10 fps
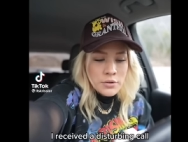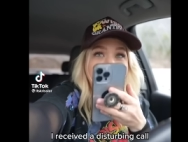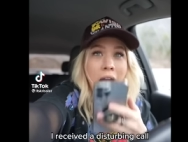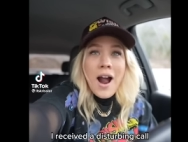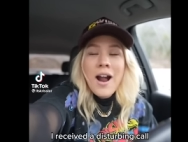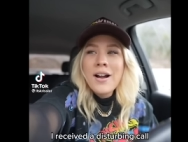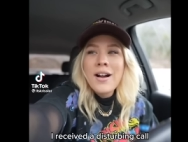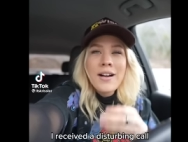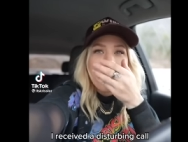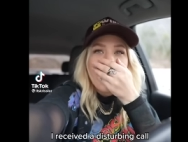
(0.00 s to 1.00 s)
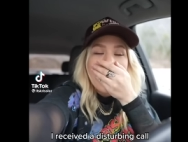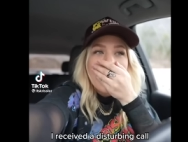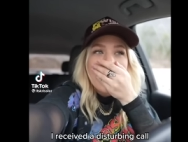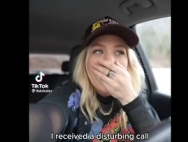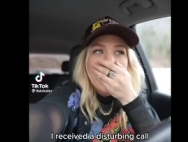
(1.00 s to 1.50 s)
I can give you like 2 or 3
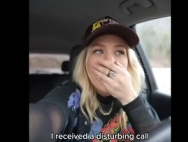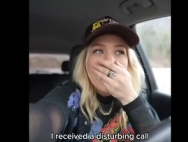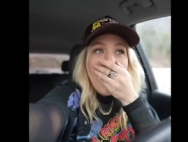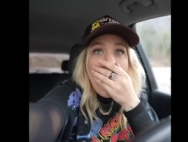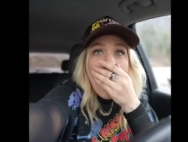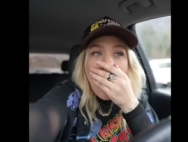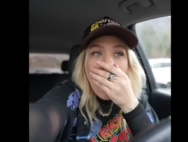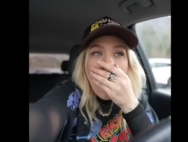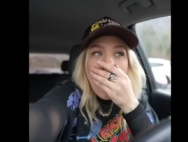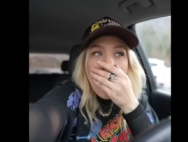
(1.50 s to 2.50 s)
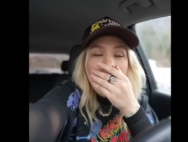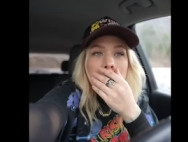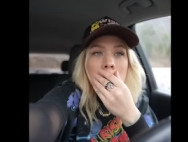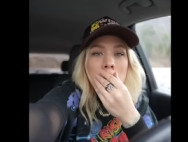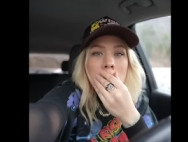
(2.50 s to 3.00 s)
more days to have a friend or family
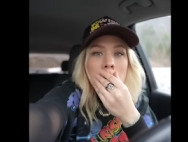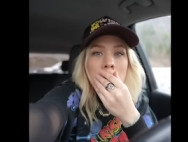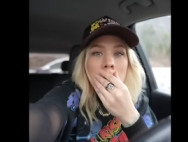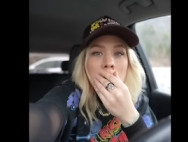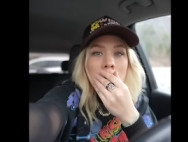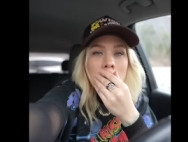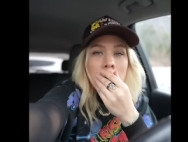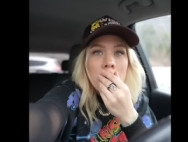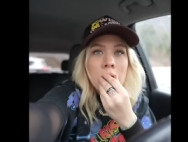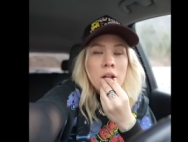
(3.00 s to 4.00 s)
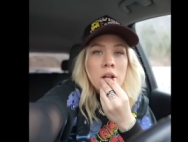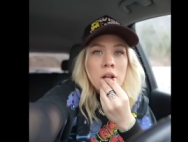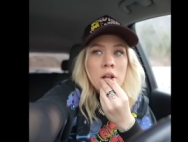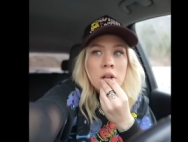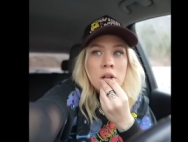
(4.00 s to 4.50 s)
member come check in the unit,
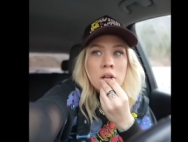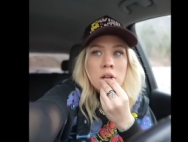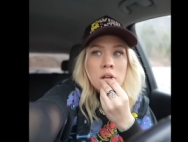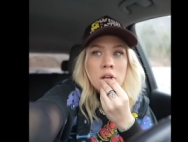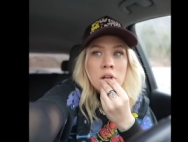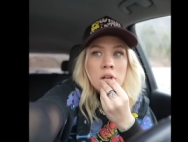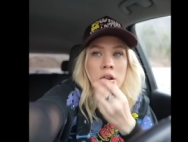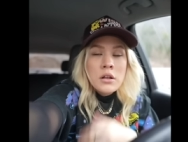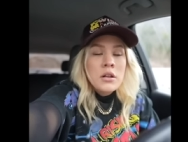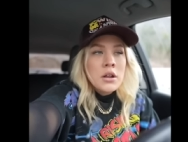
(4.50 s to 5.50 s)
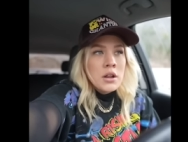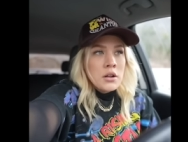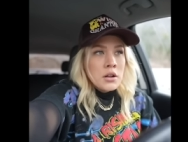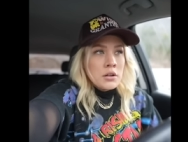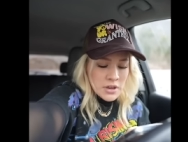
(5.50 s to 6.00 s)
otherwise we will have to open it
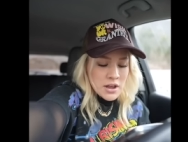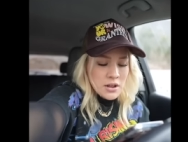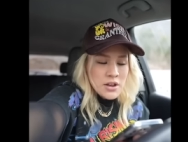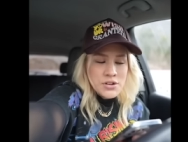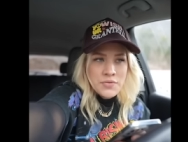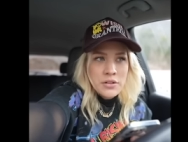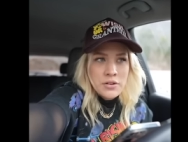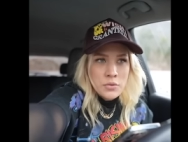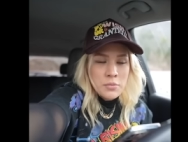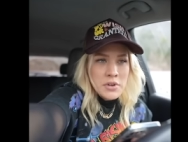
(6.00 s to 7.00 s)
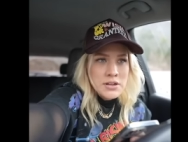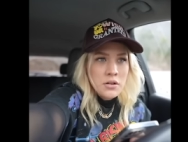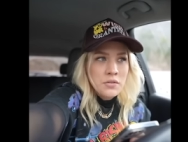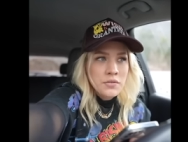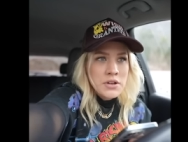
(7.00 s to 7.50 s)
ourselves. Yeah, I just rather do it
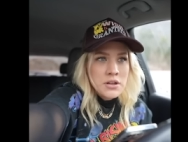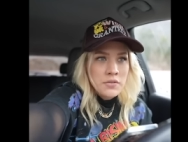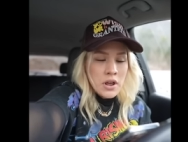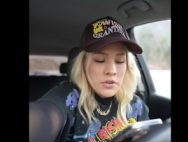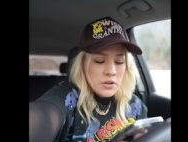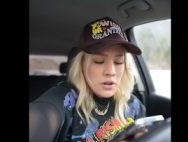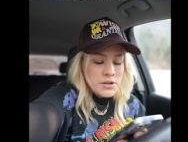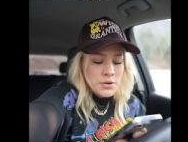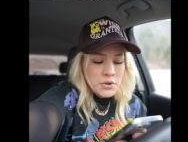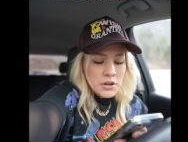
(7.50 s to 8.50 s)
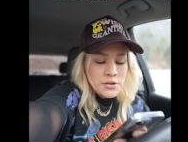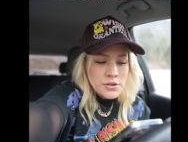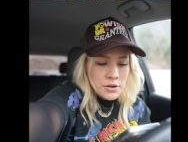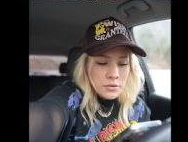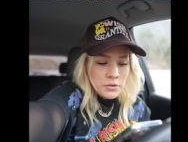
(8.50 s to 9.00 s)
myself instead of having you guys go in there. So